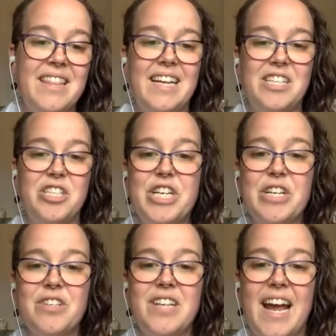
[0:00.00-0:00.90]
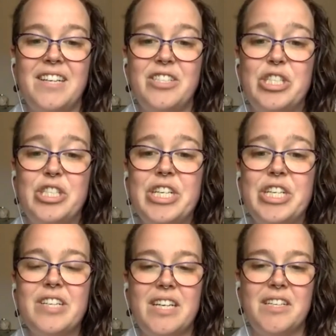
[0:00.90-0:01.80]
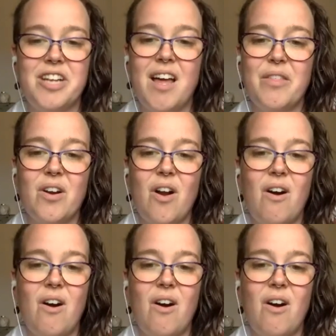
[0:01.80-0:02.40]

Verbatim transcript: They jeered and cheered each other